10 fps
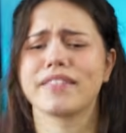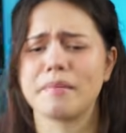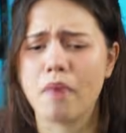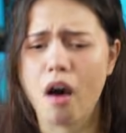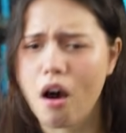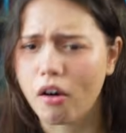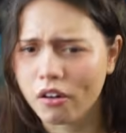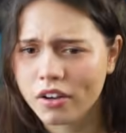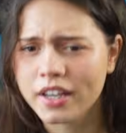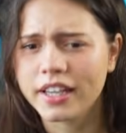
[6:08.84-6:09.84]
them
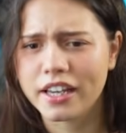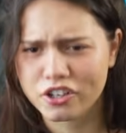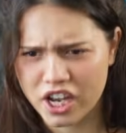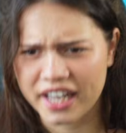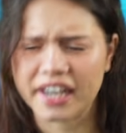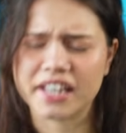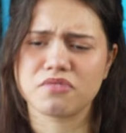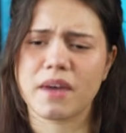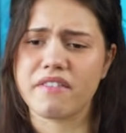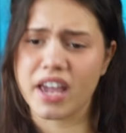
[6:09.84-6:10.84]
all. Inject it into
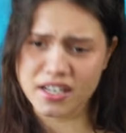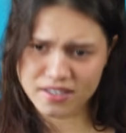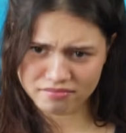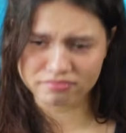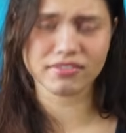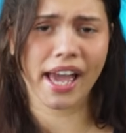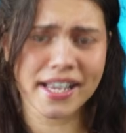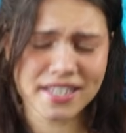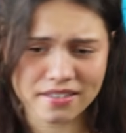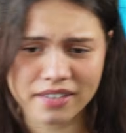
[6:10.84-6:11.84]
my veins. Yes,